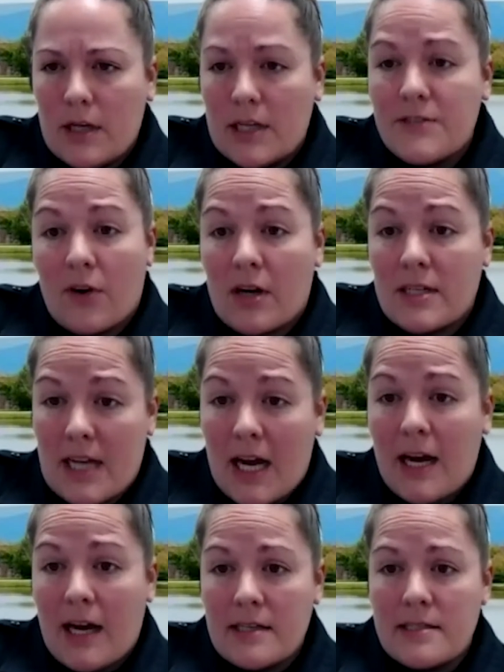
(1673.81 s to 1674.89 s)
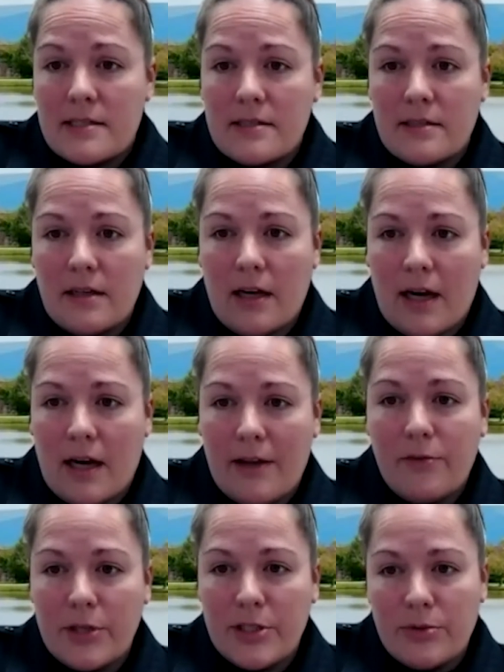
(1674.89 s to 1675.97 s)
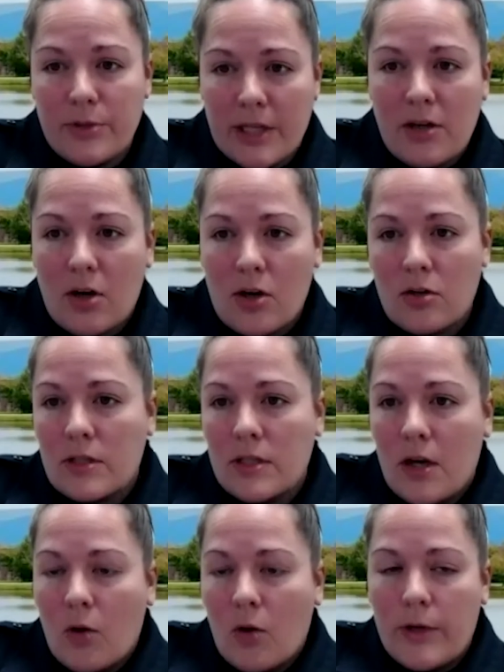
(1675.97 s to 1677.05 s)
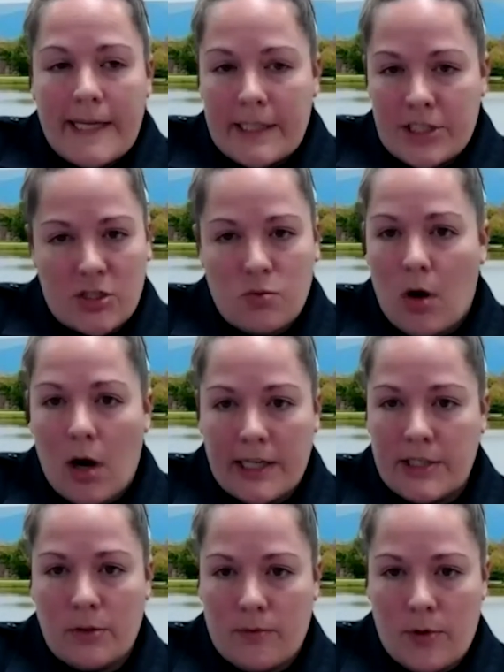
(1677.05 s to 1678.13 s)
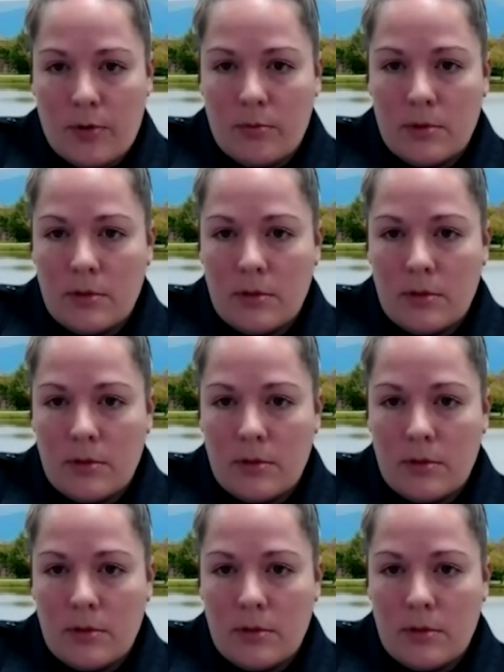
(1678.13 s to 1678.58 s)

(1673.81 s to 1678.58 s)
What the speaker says: As far as us, if we do get called, we can't just walk into a room.